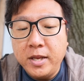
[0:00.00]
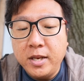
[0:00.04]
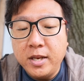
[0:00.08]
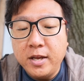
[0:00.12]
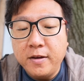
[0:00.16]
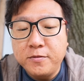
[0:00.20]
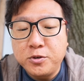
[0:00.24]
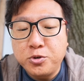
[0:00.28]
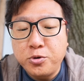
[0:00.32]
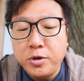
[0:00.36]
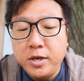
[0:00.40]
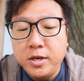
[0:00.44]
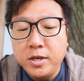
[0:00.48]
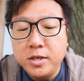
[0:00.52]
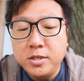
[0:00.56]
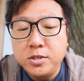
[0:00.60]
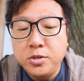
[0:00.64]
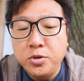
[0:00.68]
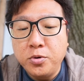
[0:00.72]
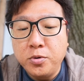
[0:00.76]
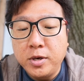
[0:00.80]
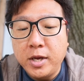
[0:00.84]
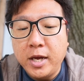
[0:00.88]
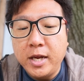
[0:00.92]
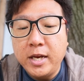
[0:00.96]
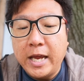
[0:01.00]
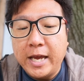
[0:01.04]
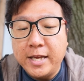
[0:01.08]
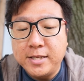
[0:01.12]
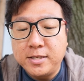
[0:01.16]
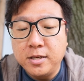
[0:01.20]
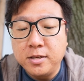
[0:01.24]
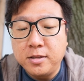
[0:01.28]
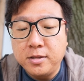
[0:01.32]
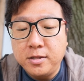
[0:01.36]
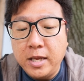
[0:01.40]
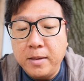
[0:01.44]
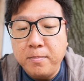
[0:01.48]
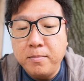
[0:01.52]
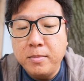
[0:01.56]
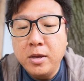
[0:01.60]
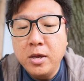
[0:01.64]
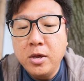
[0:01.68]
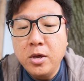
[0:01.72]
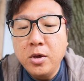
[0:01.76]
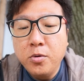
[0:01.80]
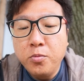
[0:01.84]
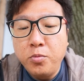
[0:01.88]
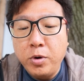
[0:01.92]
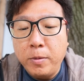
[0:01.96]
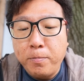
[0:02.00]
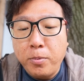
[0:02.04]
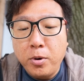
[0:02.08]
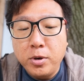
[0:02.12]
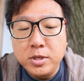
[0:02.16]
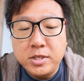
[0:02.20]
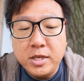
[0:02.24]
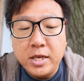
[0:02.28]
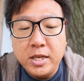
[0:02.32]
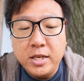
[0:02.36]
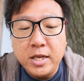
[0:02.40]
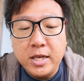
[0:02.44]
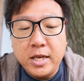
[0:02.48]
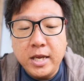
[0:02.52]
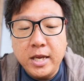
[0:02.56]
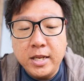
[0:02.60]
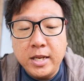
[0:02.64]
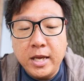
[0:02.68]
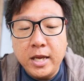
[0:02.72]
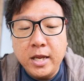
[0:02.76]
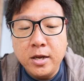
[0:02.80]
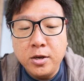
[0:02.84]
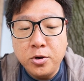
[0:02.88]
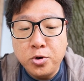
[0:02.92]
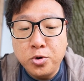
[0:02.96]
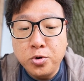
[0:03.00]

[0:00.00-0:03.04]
enough trainers unite as a team. Reports indicate that